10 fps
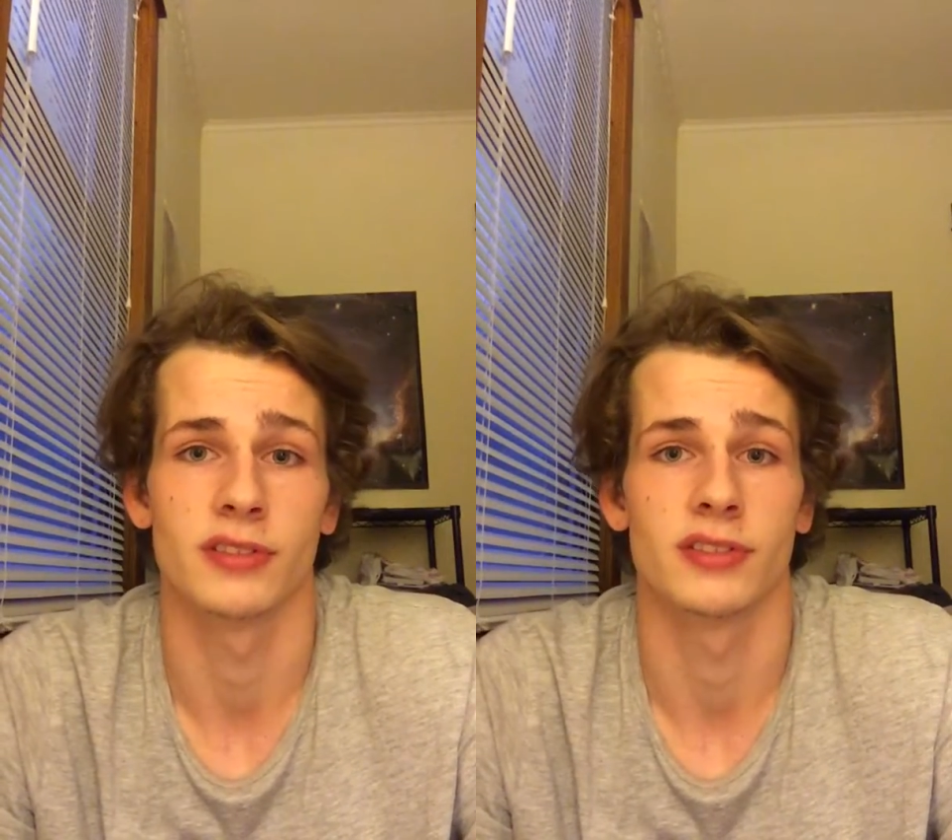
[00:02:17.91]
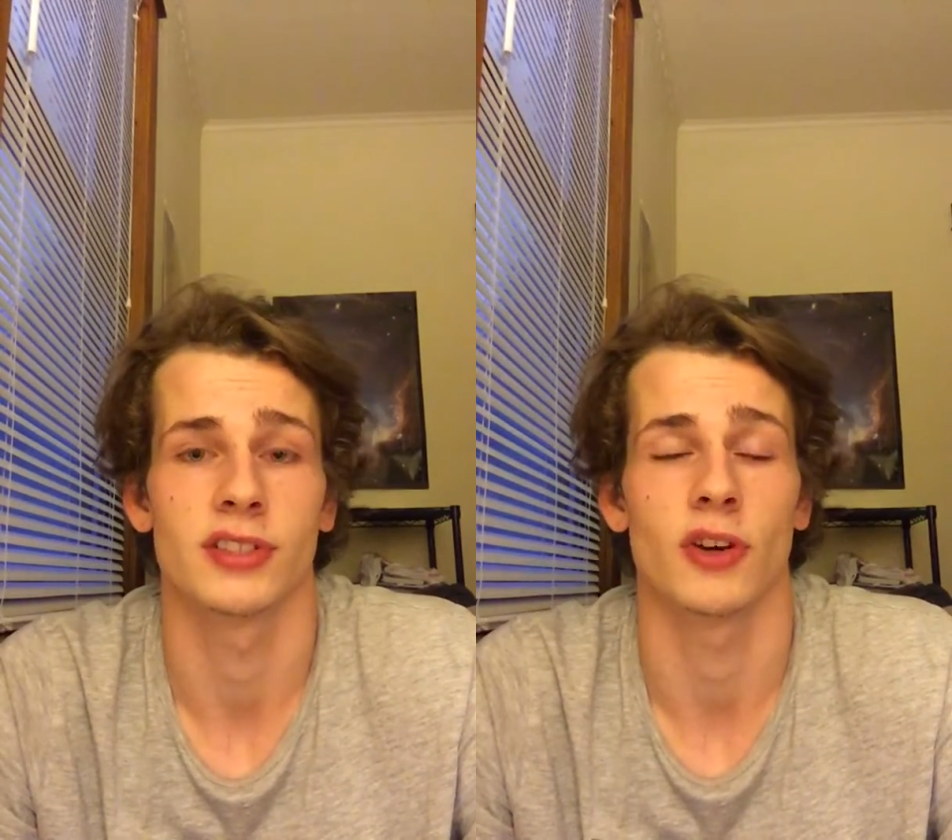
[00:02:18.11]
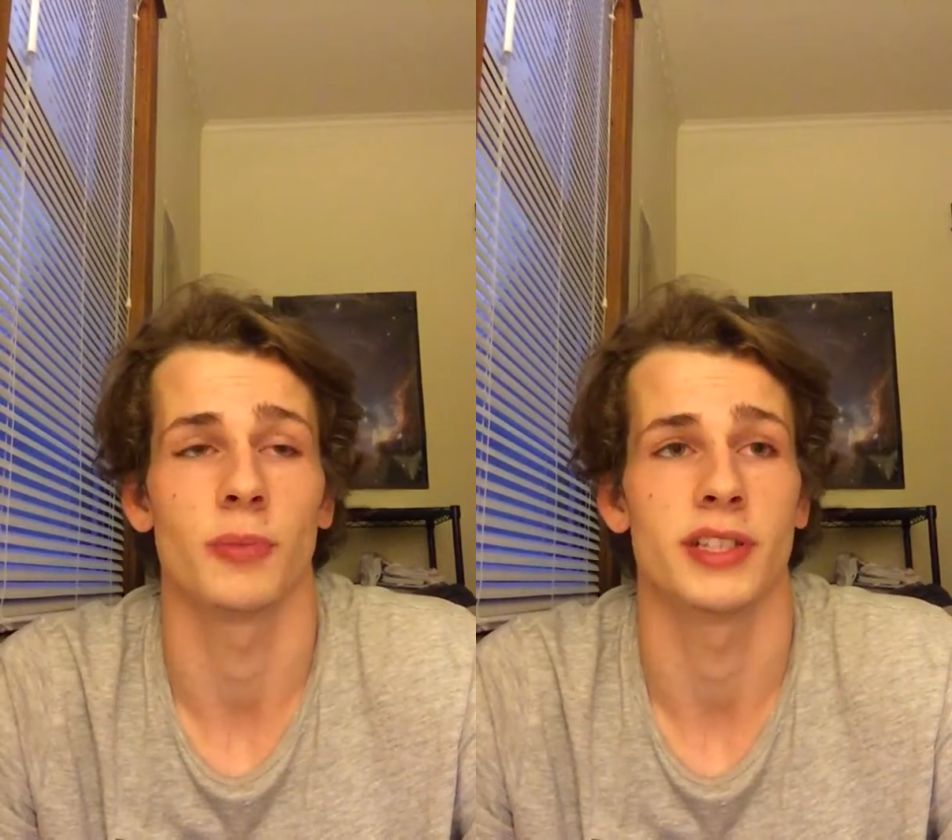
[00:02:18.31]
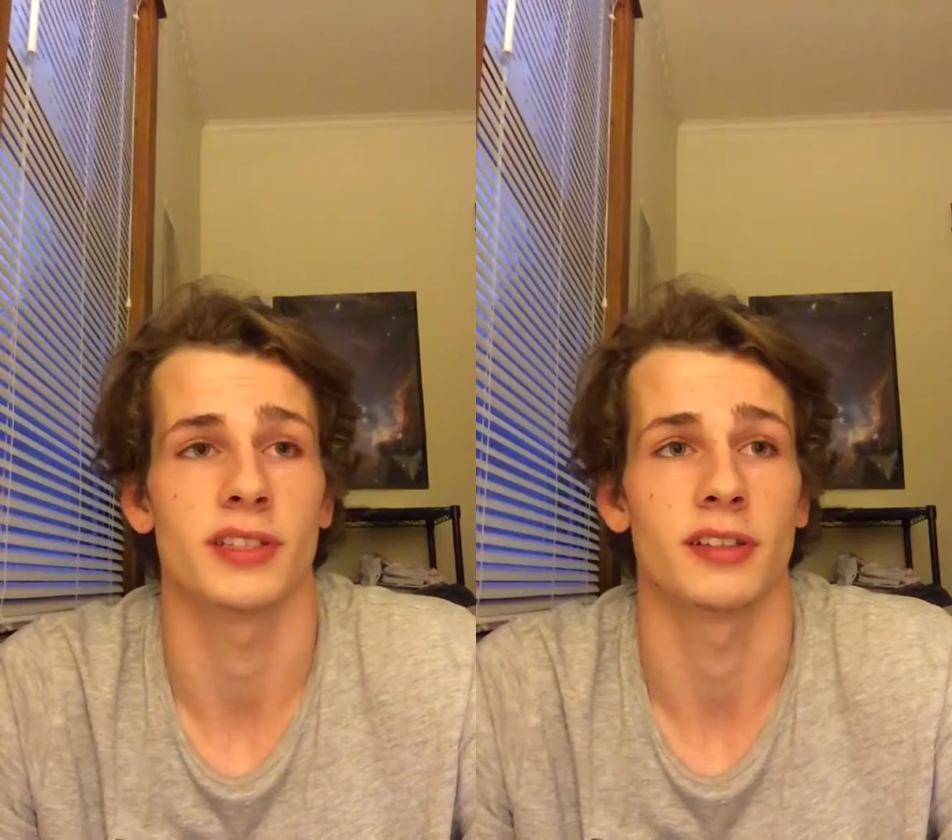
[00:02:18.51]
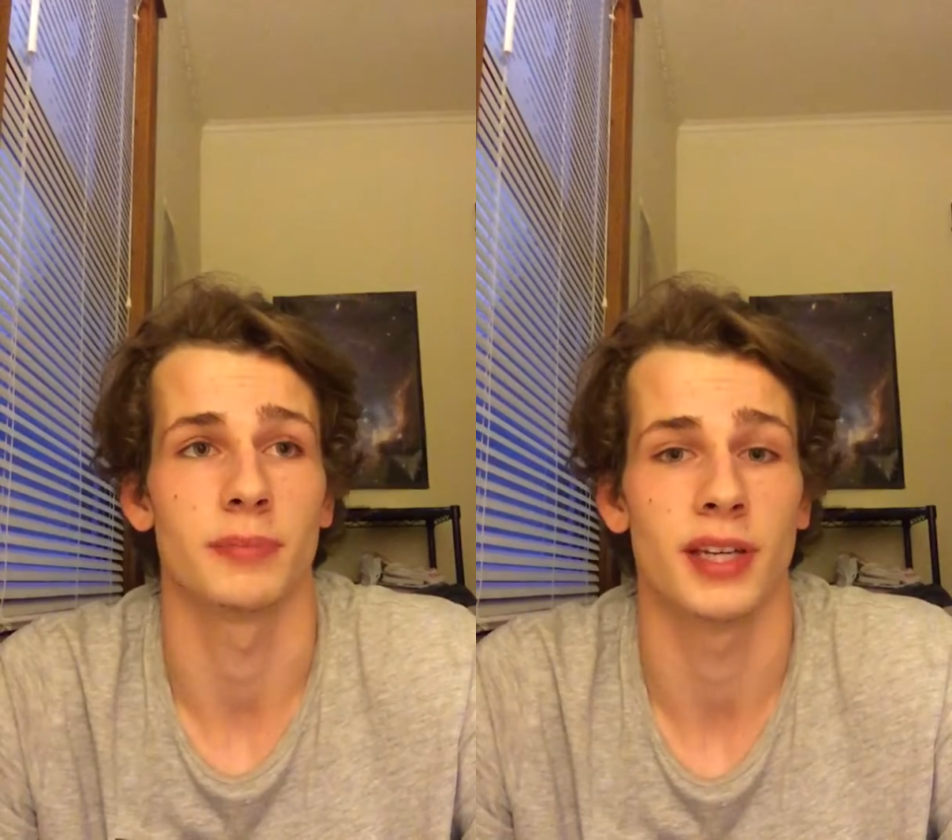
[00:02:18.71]
So
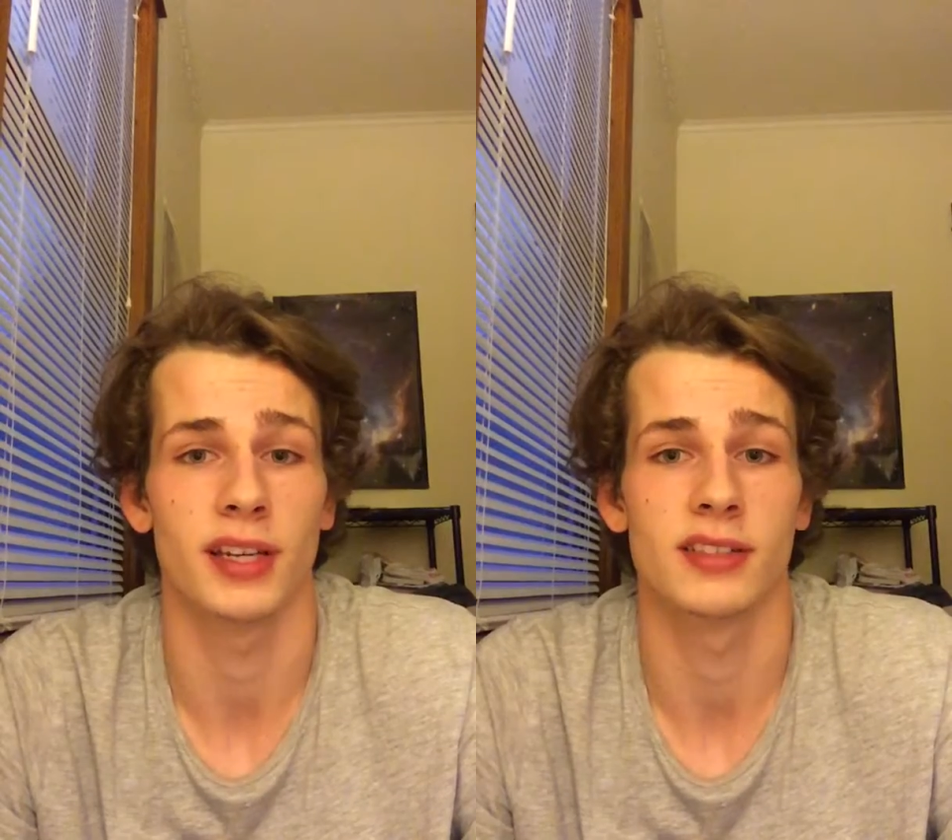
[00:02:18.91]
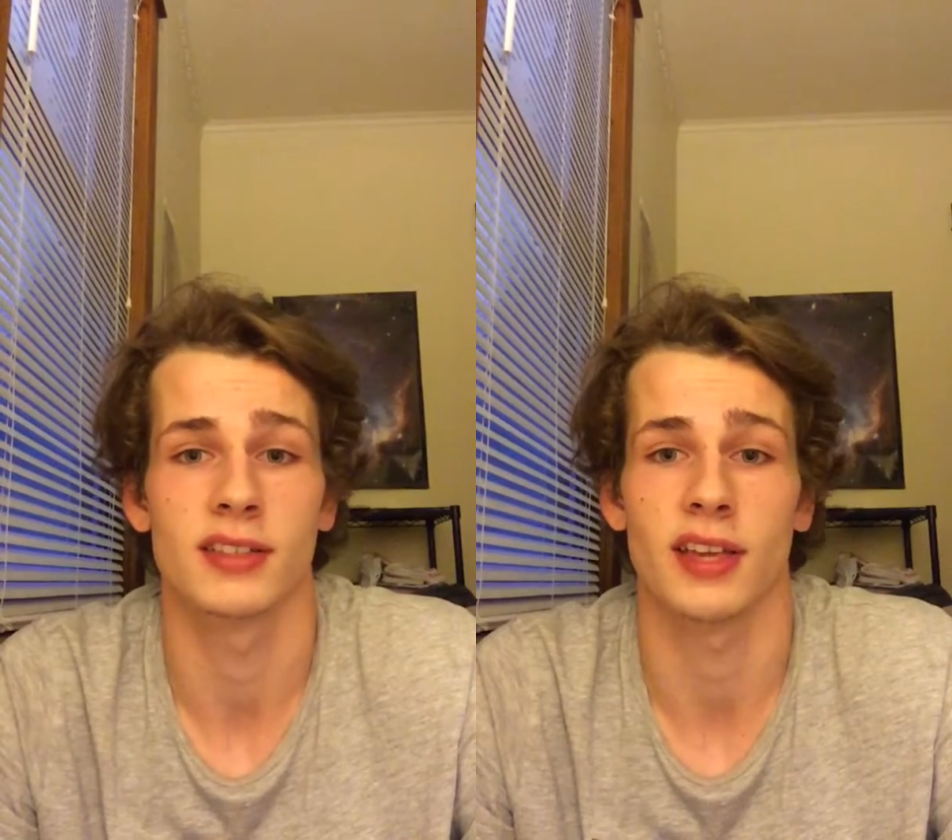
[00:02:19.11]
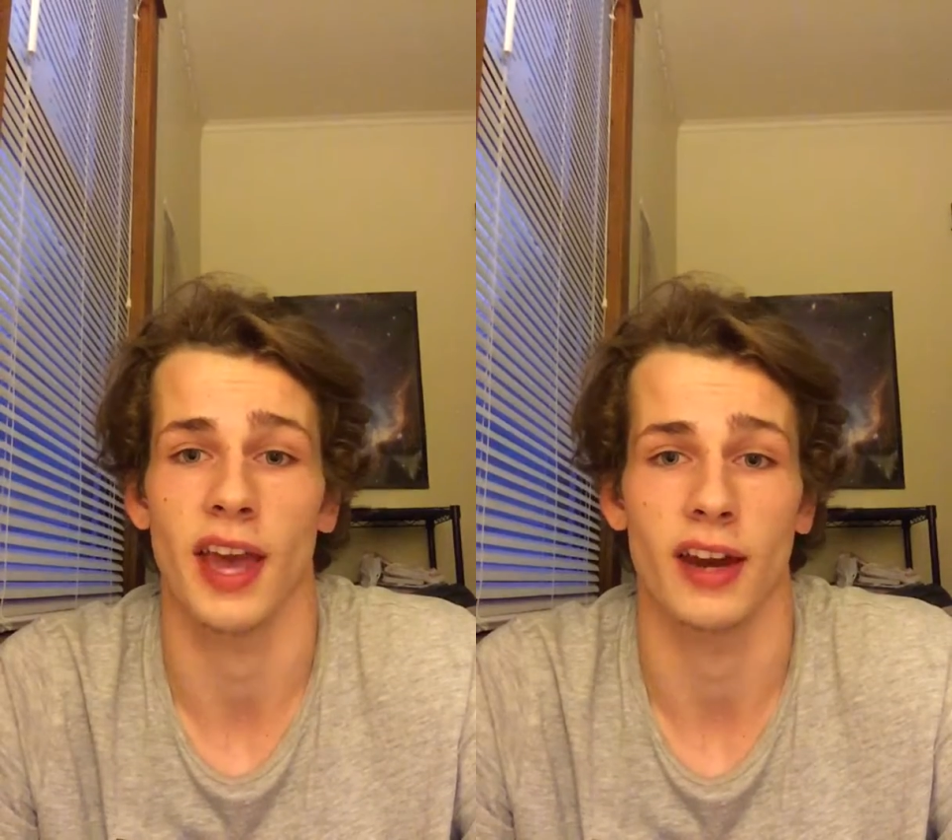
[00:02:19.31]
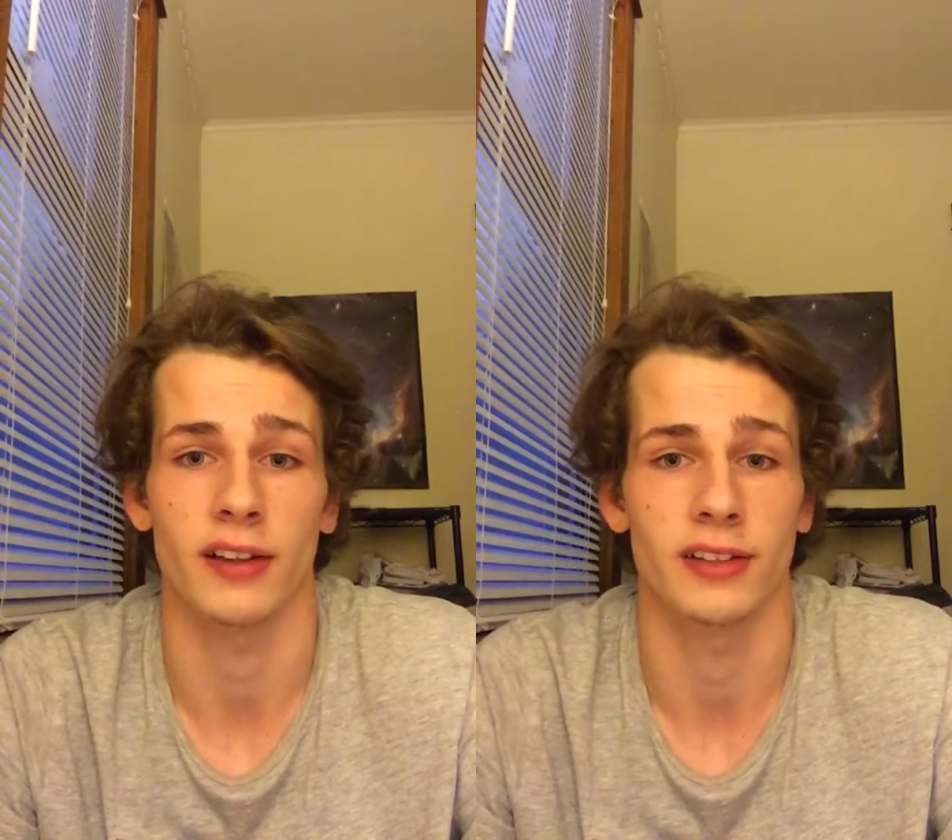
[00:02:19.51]
basically pigs, cattle,